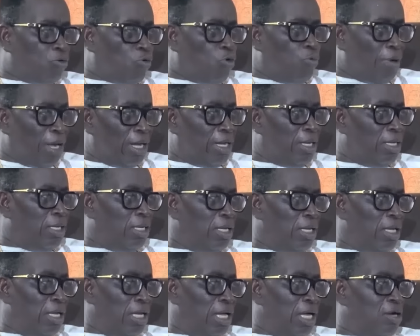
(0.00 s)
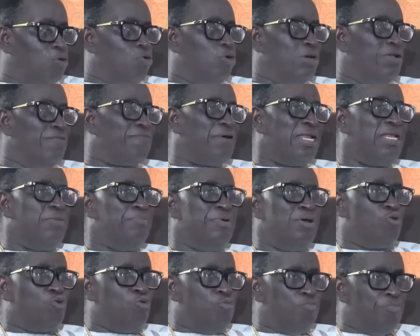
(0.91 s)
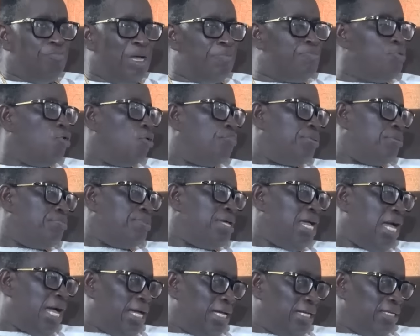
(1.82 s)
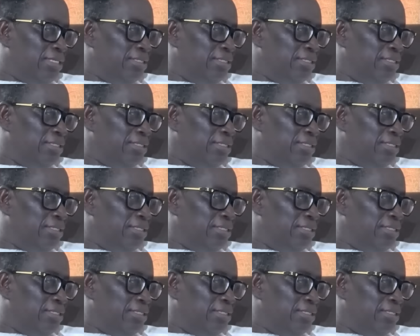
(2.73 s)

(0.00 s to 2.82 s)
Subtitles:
a kuma. I couldn't find it being baby open ya.